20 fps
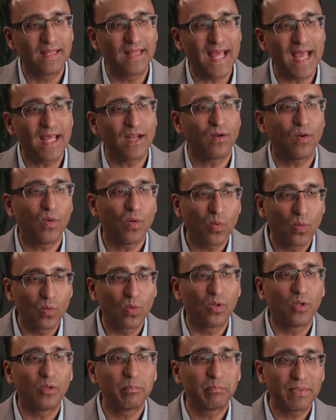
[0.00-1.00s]
that
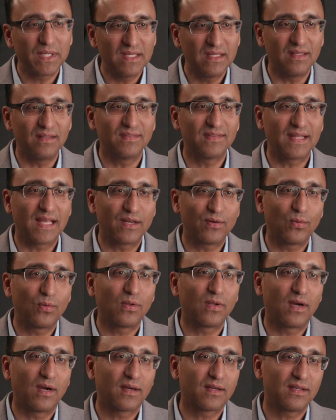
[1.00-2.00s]
whole piece, that
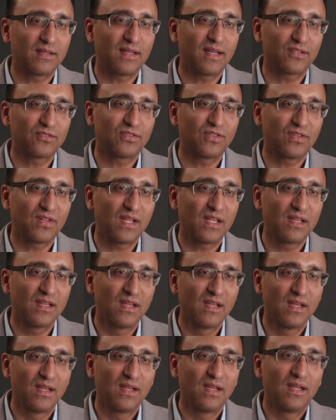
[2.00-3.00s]
whole architecture thing,
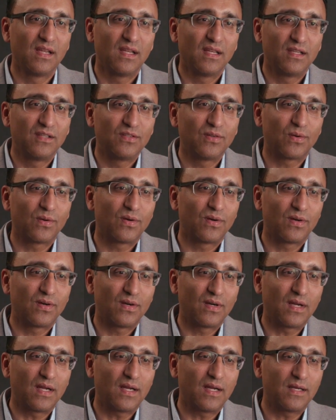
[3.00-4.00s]

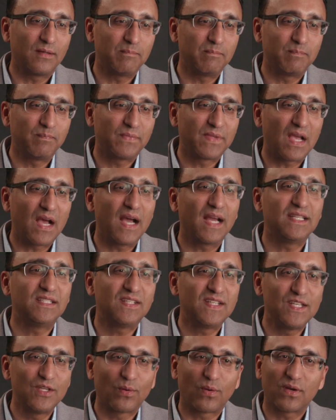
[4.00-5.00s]
your um,
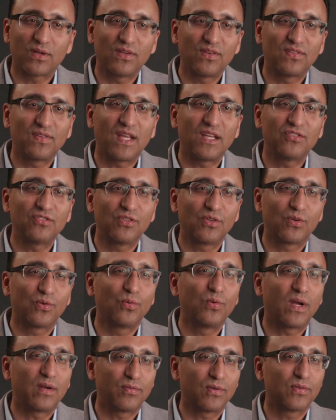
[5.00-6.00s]
IT organization or
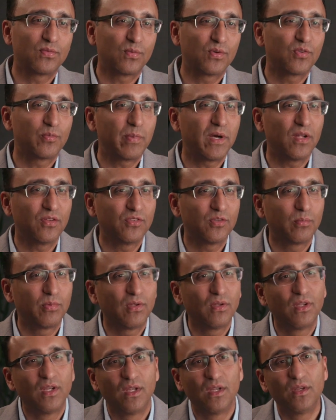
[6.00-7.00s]
whoever's
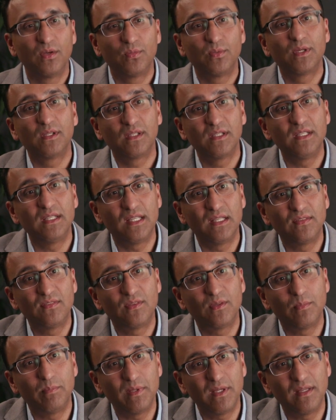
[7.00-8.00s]
responsible really needs
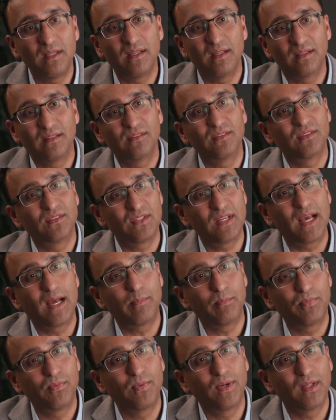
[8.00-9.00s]
to be in
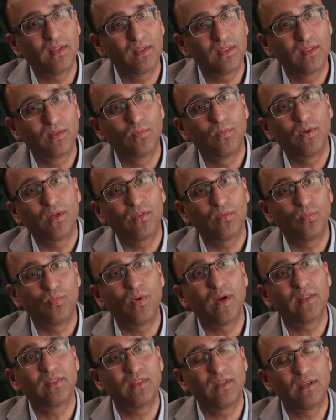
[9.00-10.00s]
step with, with
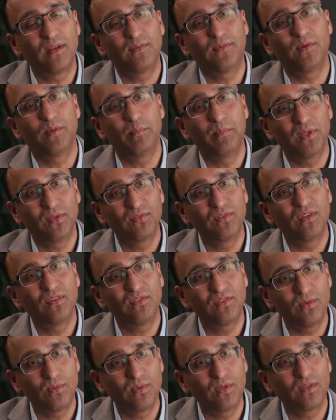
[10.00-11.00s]
what the different
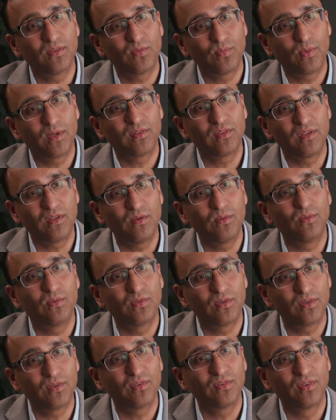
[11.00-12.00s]
business units, what the
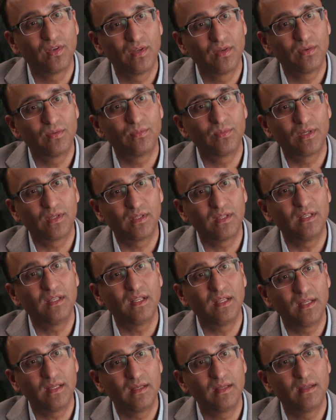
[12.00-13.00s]
users really
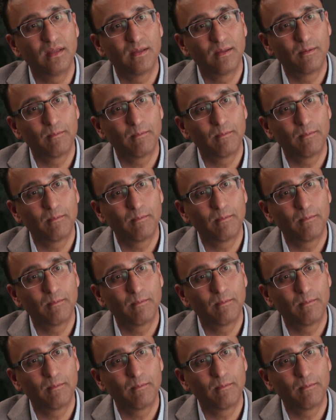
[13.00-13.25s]
need